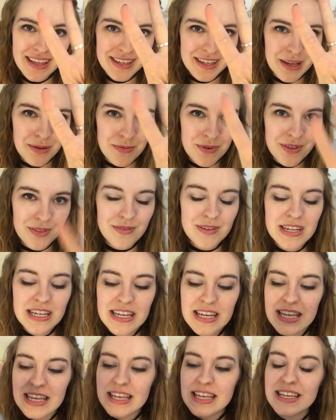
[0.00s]
Number
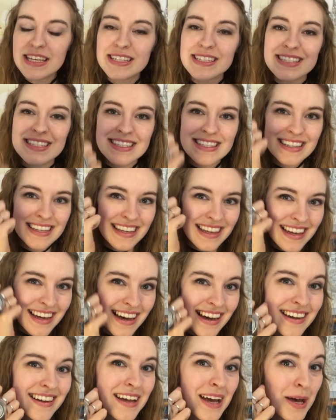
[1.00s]
3 is
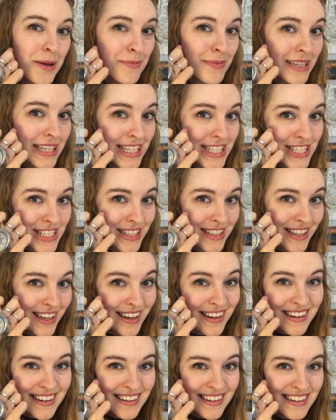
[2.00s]
a combination
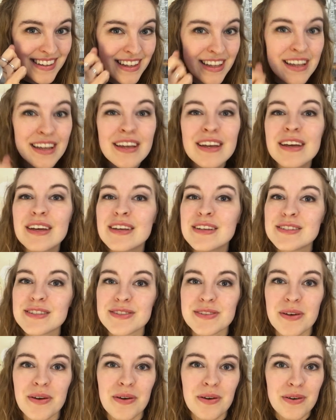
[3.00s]
lock.
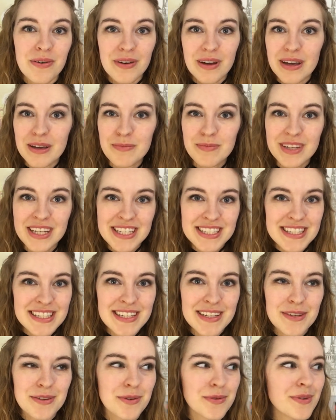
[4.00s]
So I'm
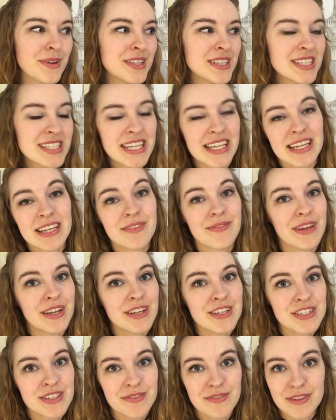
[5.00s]
guessing you'll want to take
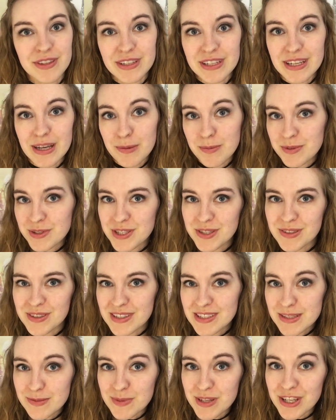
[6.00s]
advantage of the opportunity
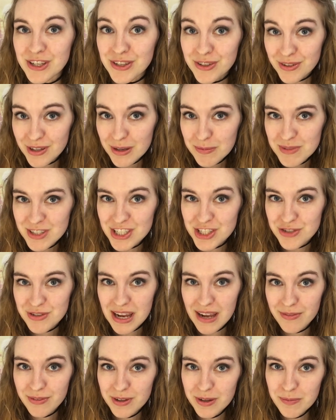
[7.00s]
to be in Europe to
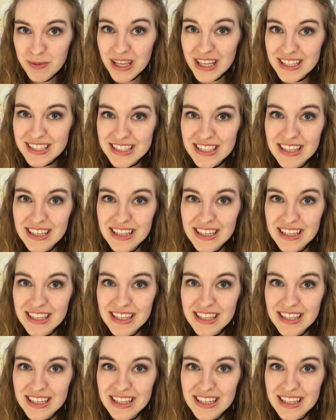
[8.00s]
travel a bit.